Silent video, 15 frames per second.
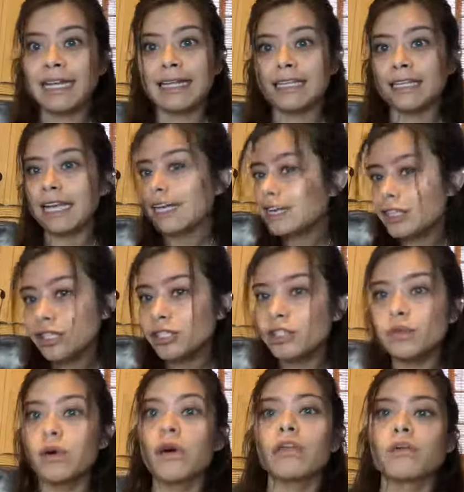that they couldn't
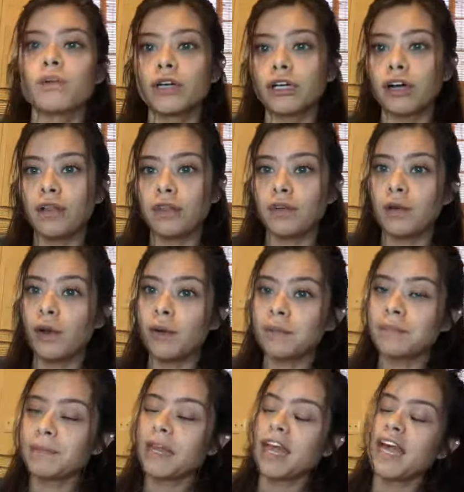do all the work on their
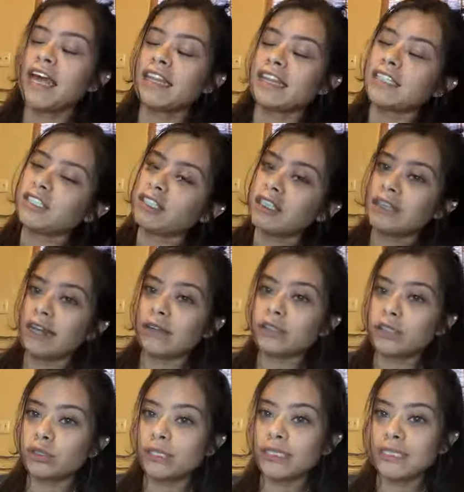own, they started
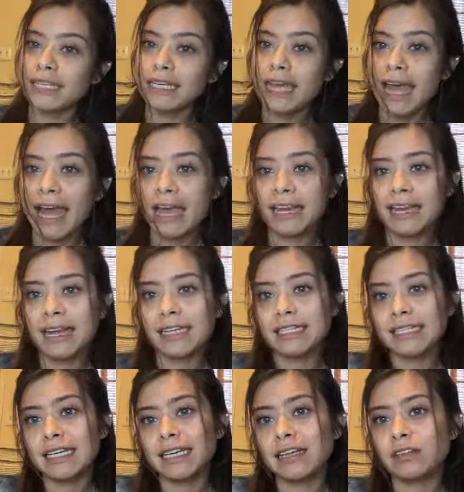outsourcing and
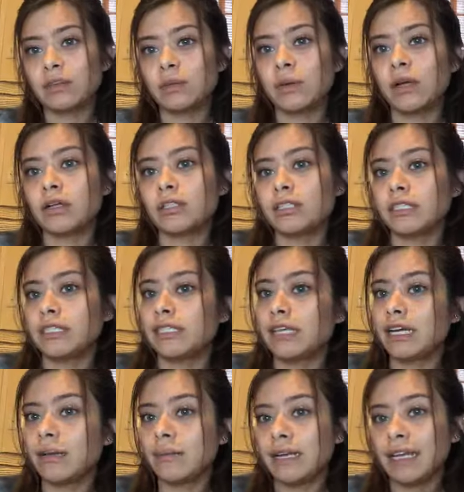asking anthropologists to
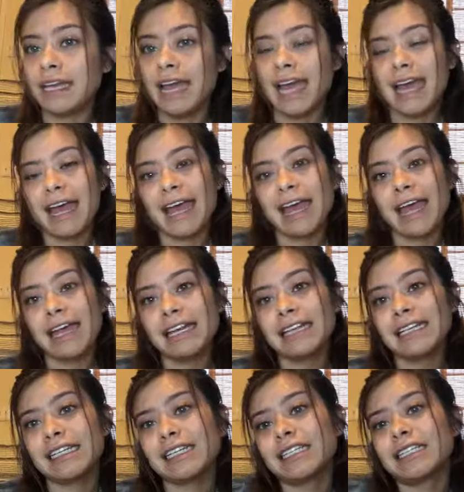come in
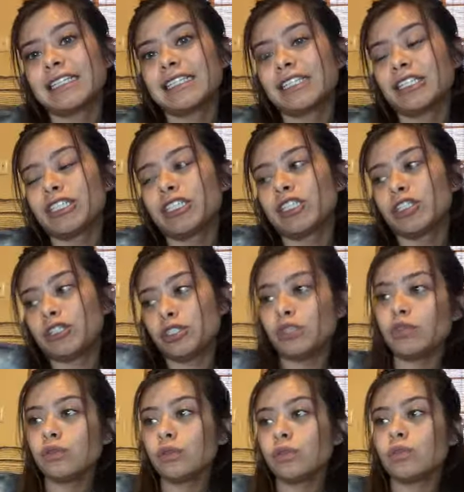and
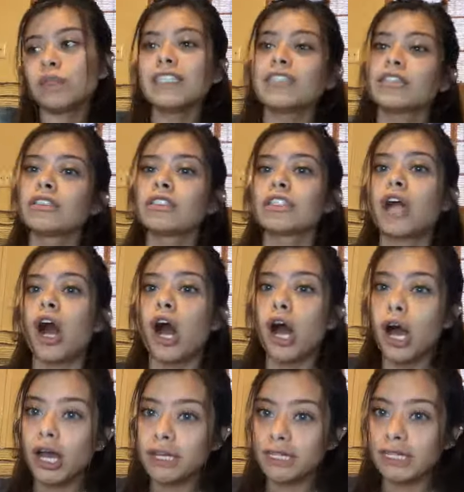do research
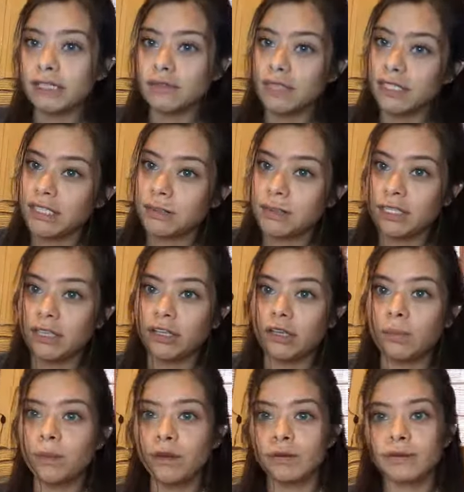on these victims and
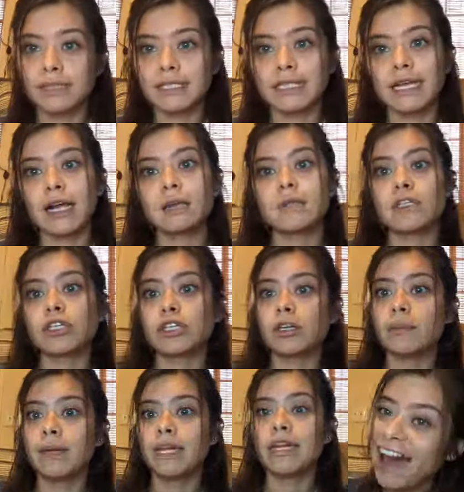their bones to help
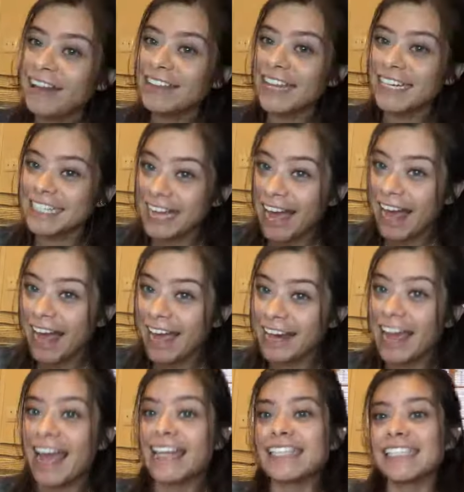determine how they
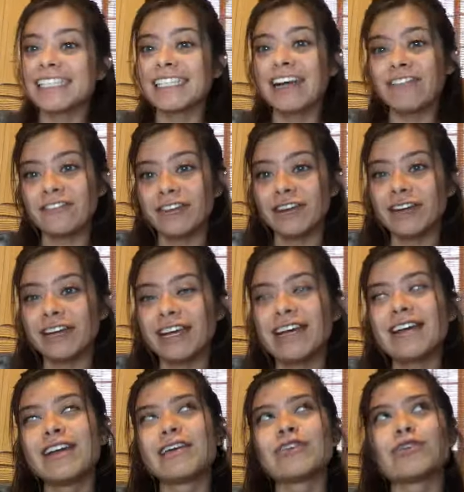died and suffered
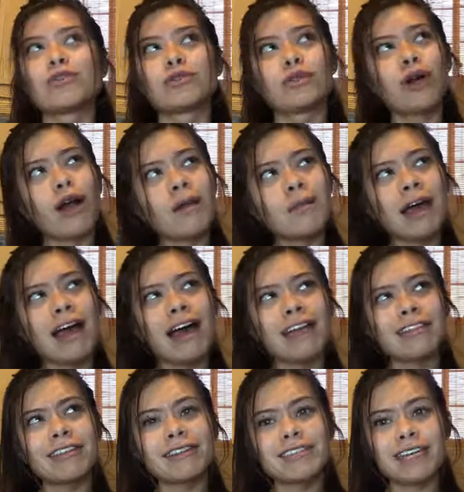trauma
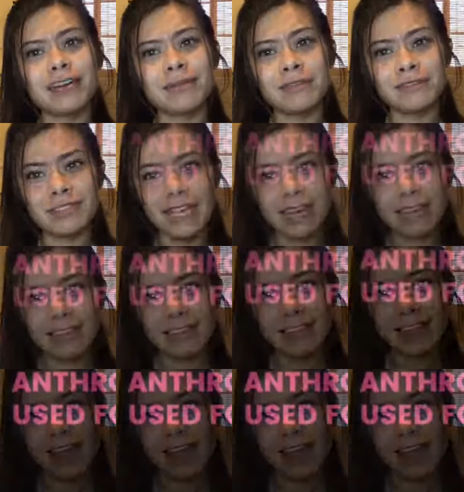at their time of death.